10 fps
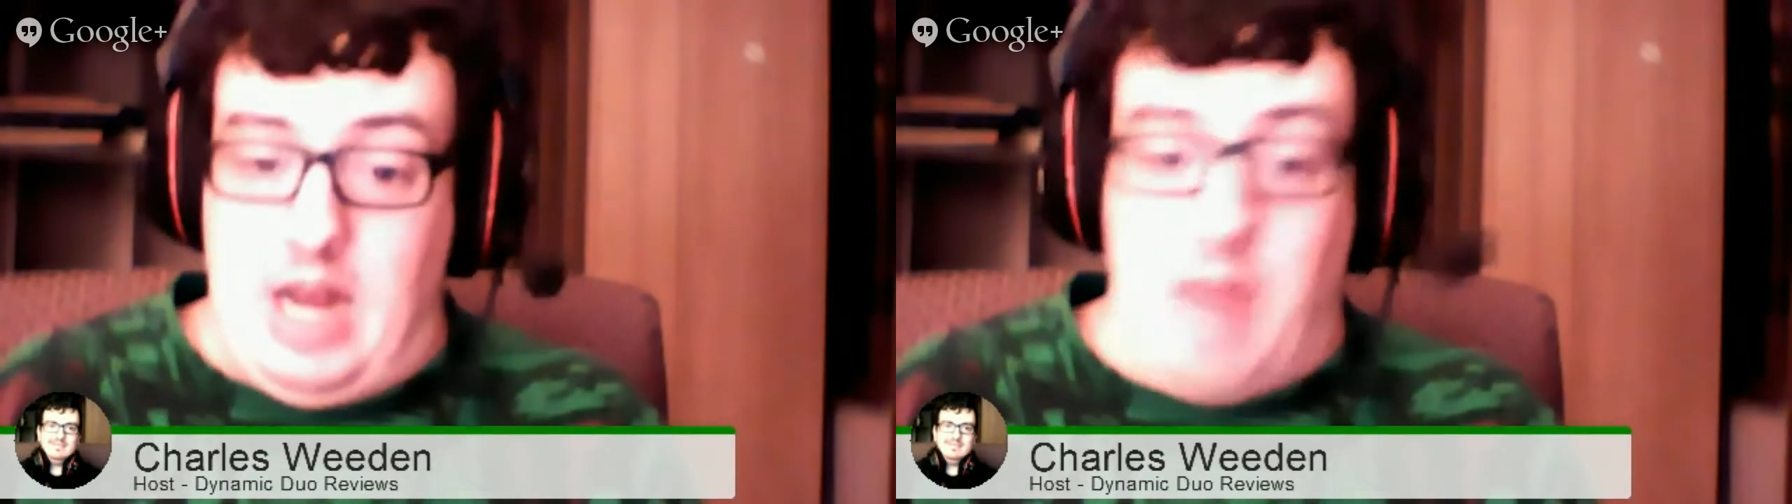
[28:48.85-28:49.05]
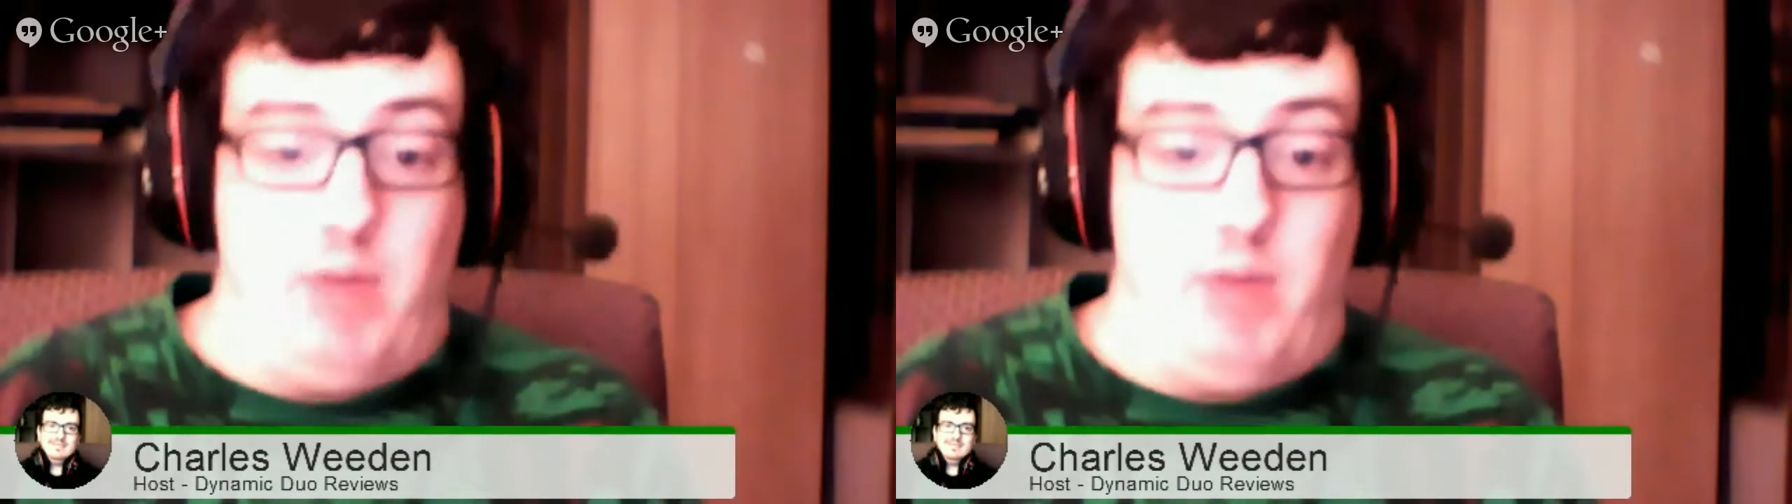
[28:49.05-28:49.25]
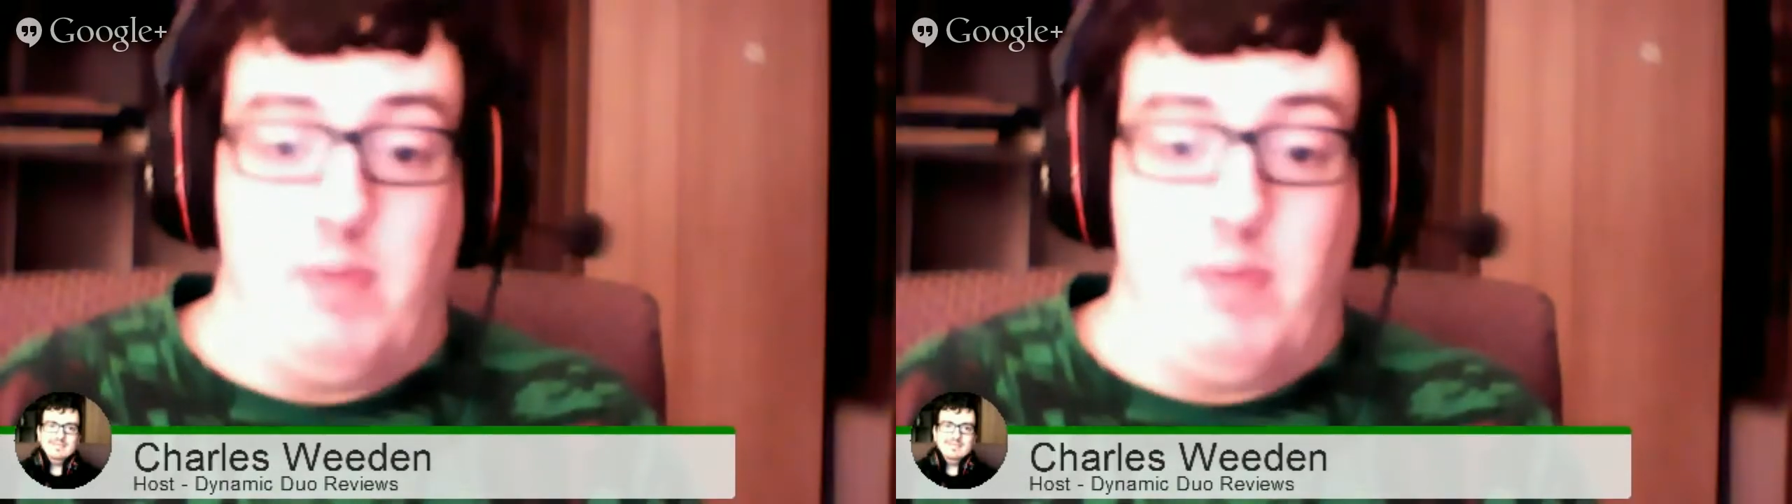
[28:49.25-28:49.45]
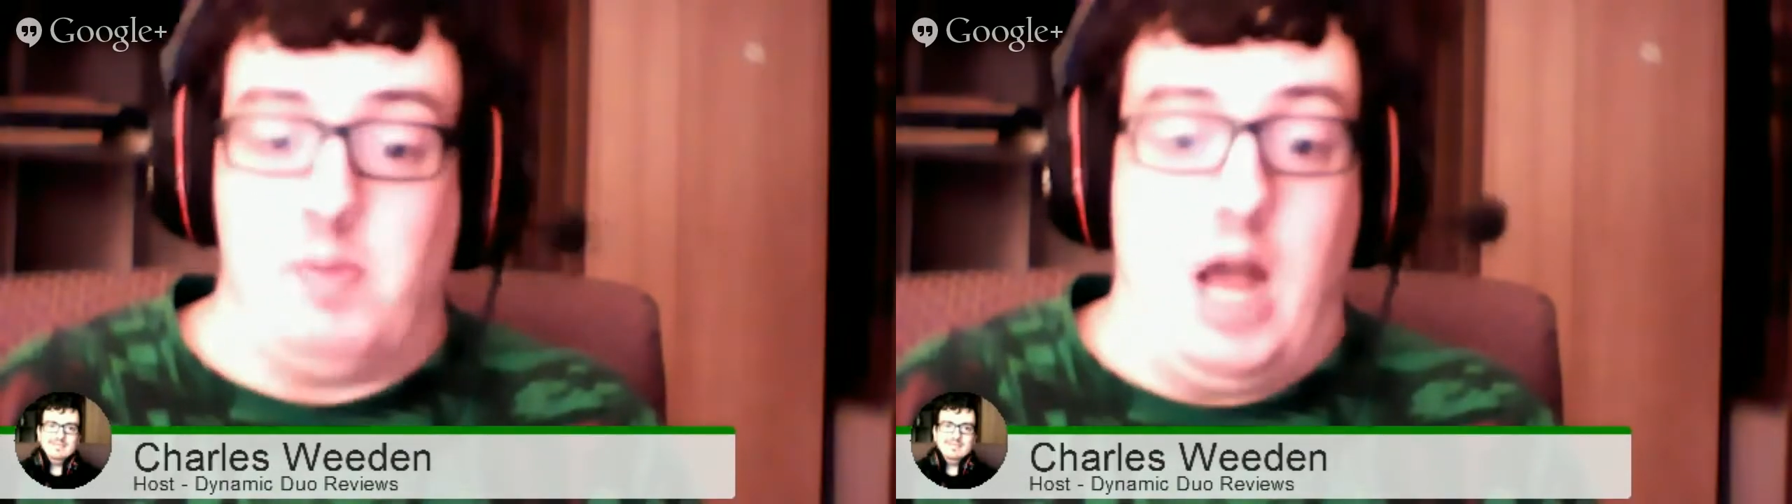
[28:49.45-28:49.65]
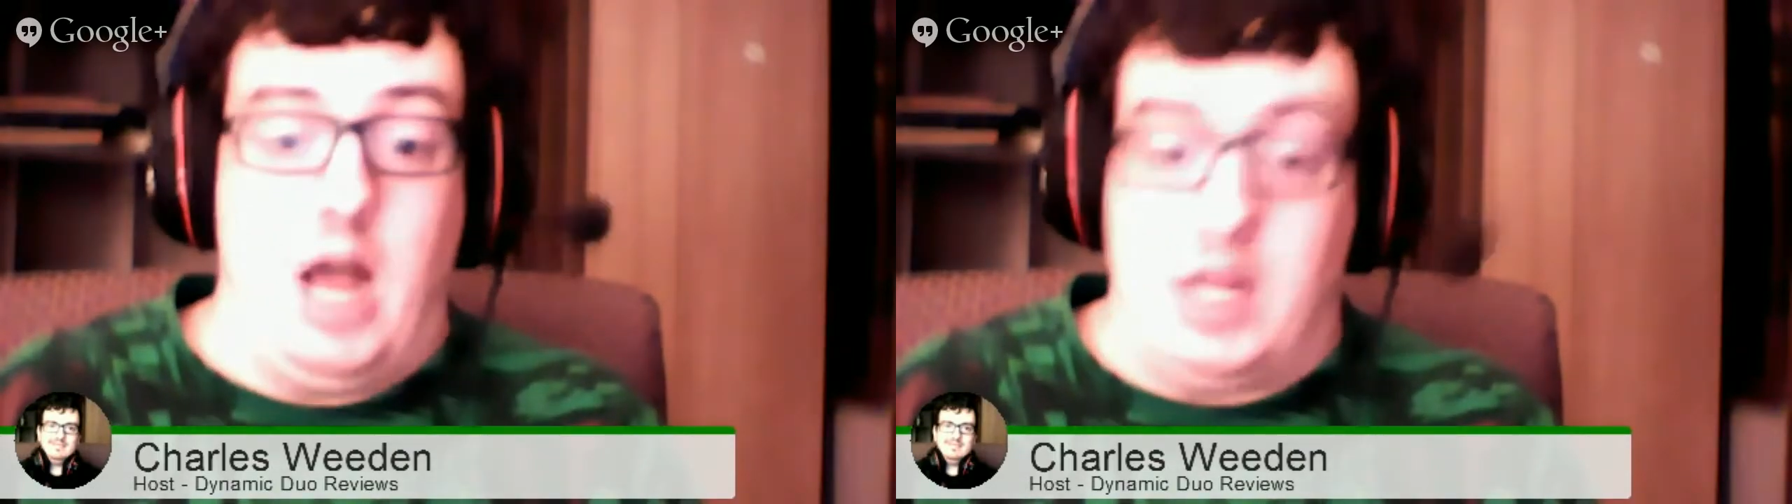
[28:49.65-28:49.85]
I'm probably
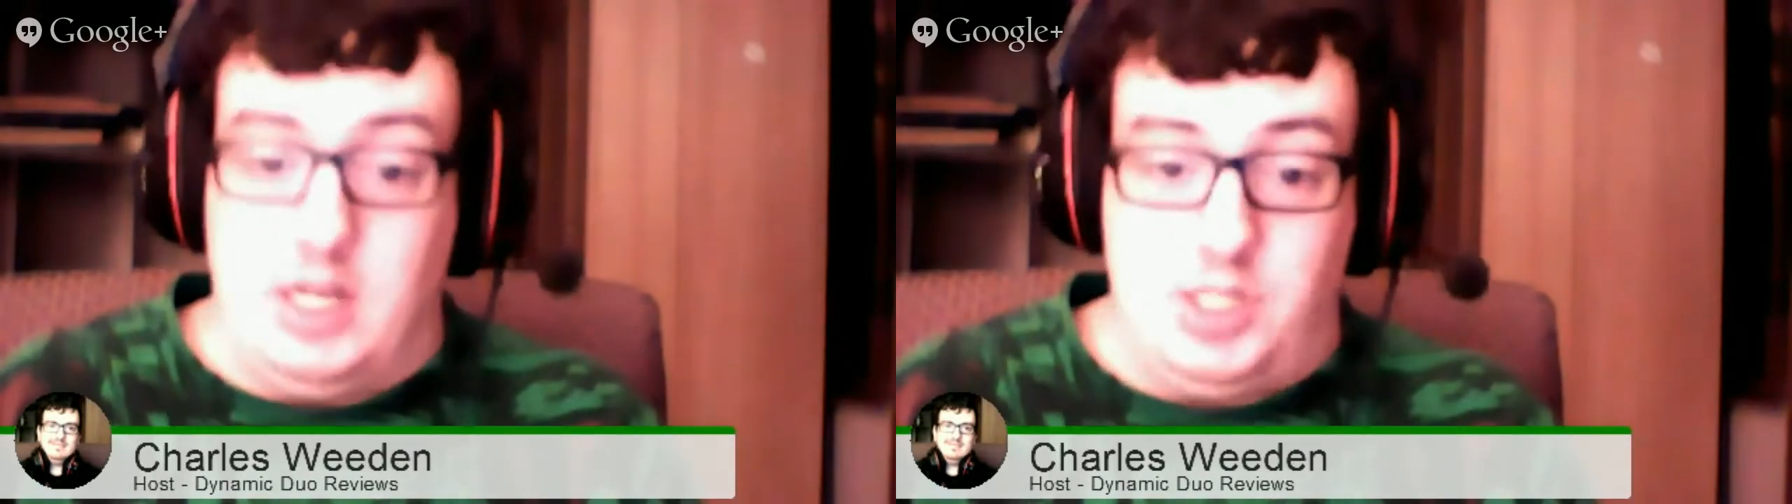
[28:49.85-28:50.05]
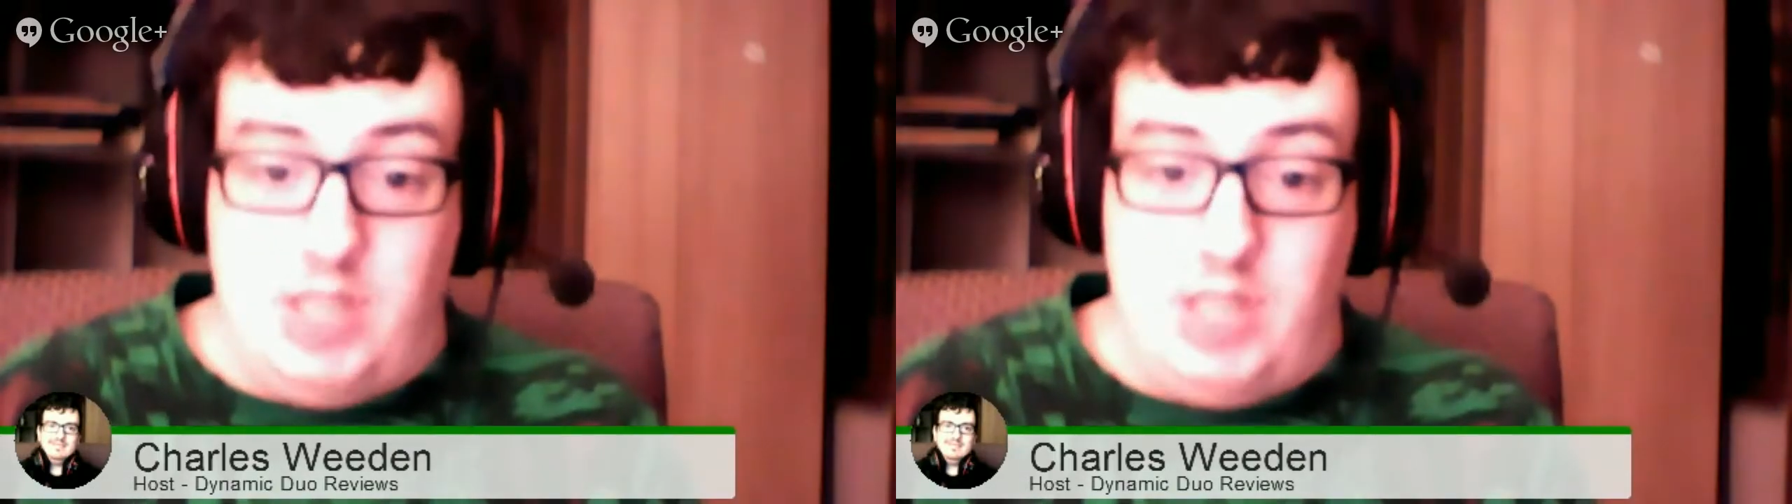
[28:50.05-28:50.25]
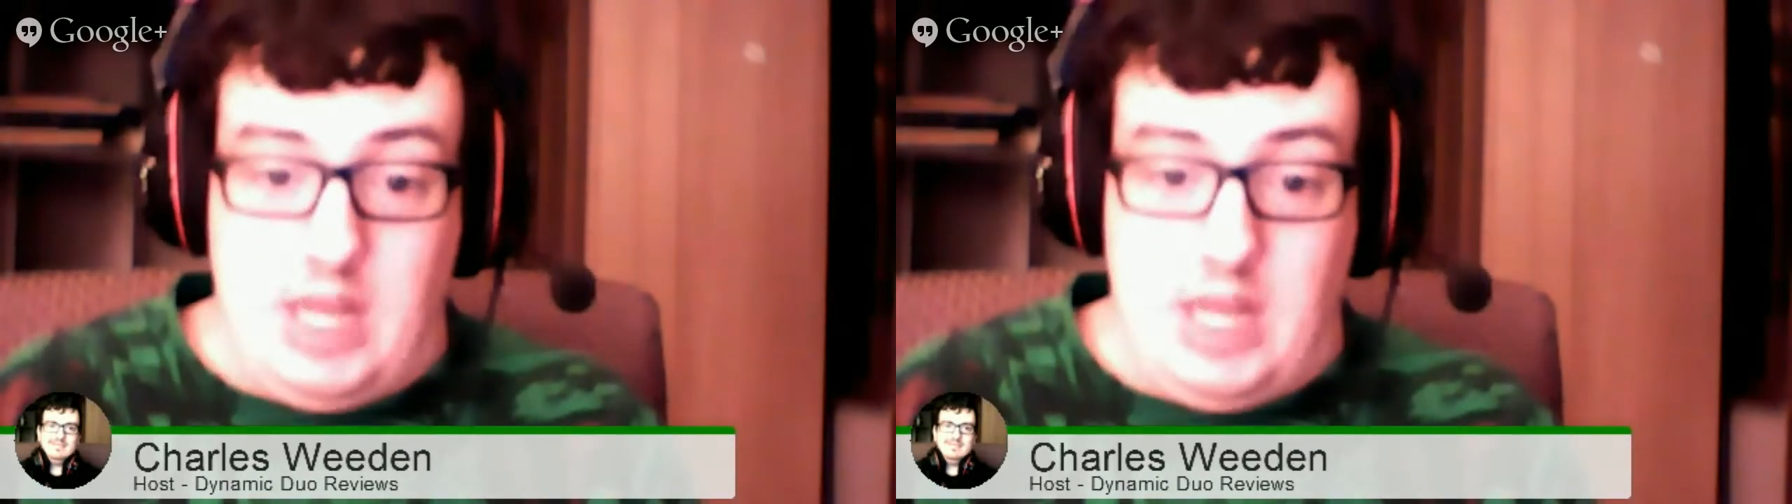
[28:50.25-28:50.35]
not going to see